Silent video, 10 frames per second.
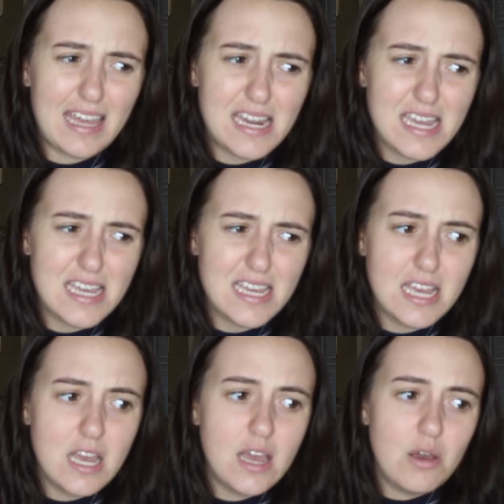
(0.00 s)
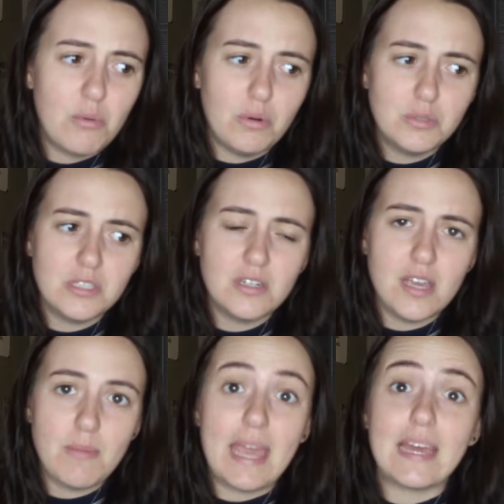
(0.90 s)
Anna, what was her
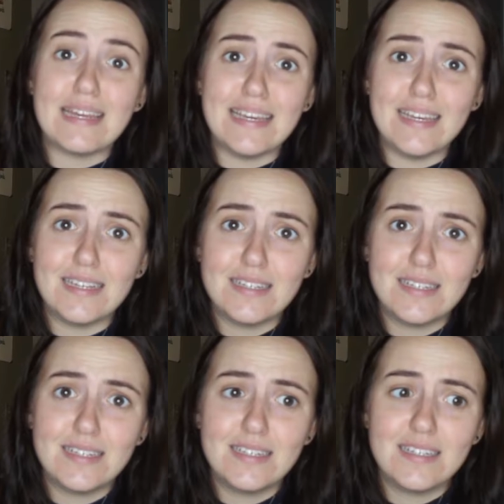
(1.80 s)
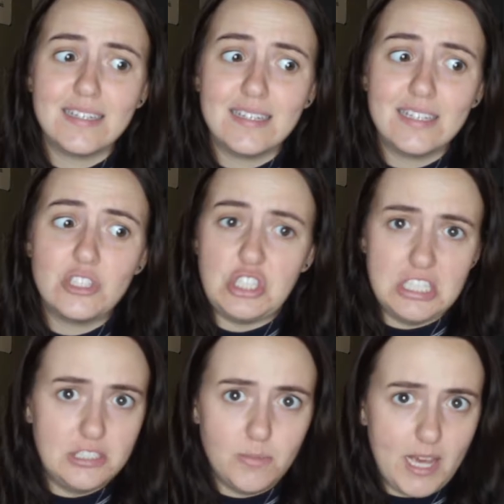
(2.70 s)
name? Annie. She
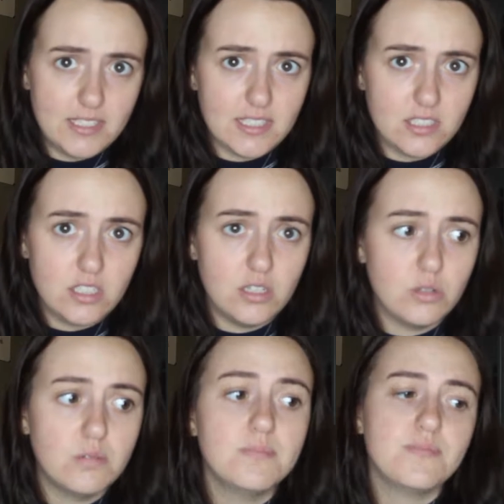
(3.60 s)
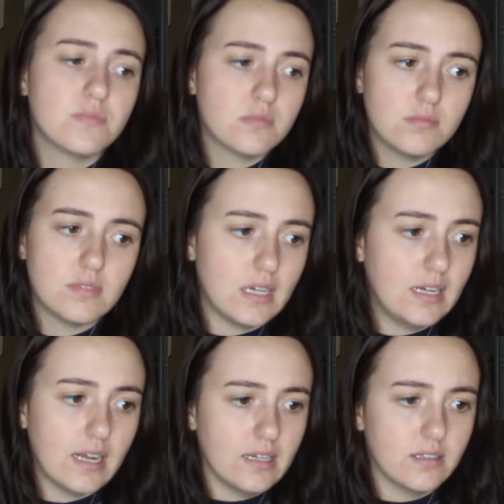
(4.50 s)
did gymnastics too,
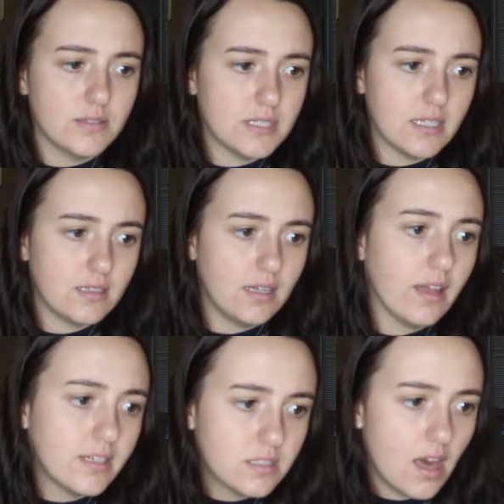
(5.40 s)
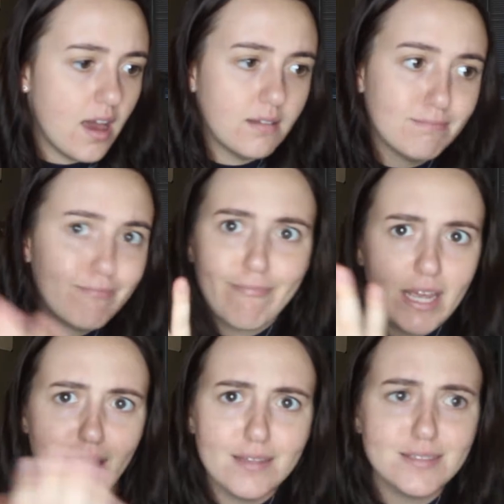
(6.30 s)
and I was I liked that,
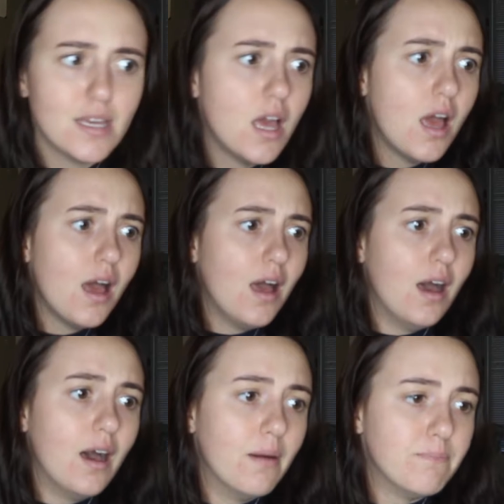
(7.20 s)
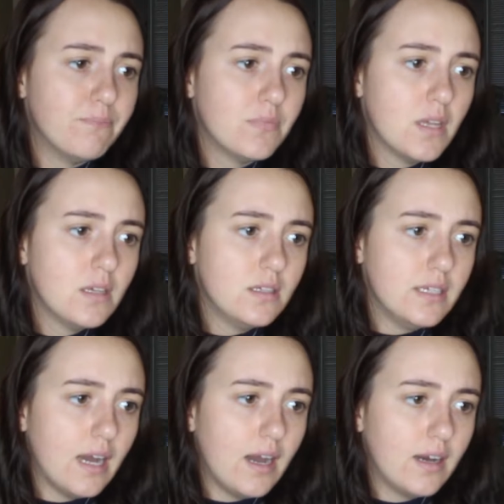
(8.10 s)
I guess.
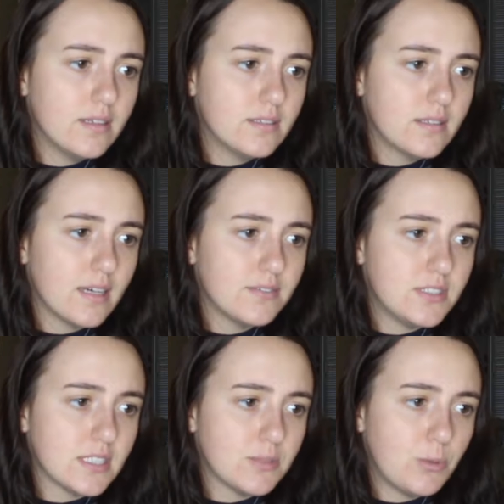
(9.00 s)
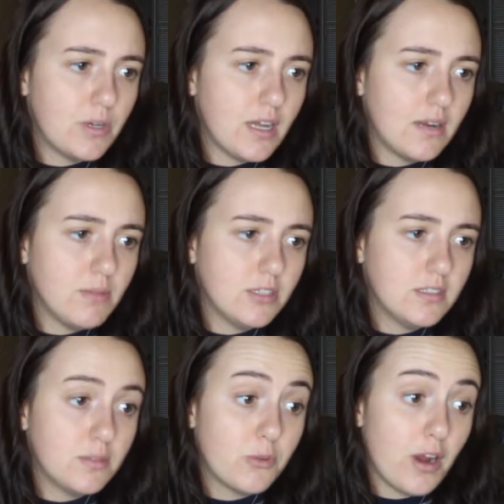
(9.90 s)
Yeah, they have 6.9
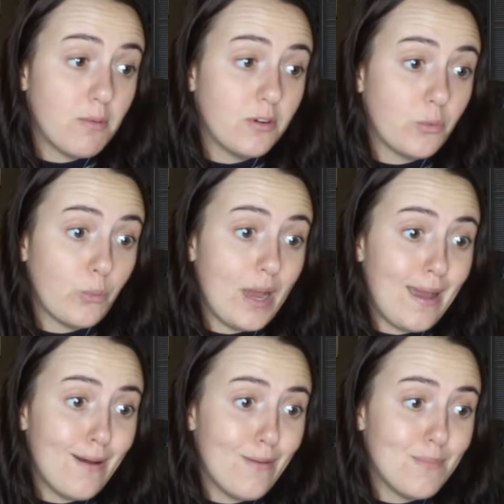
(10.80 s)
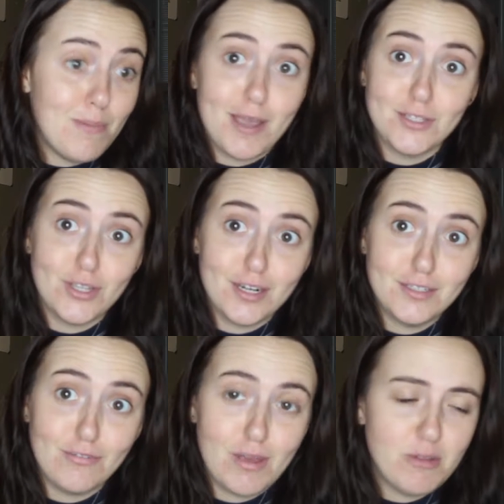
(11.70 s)
million subscribers. Wow, maybe I should get
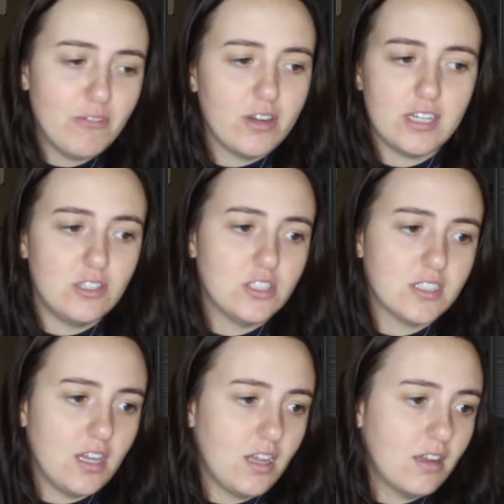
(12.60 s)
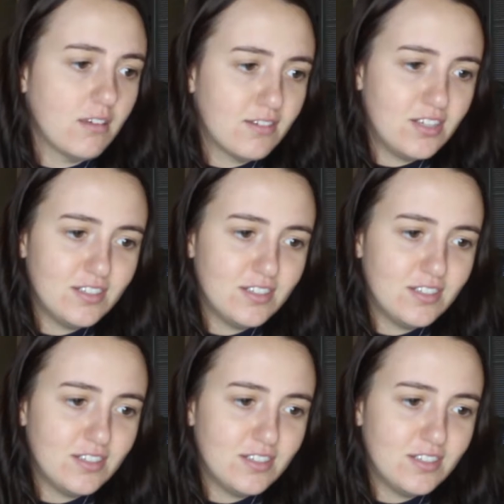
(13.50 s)
into family vlogging, just kidding.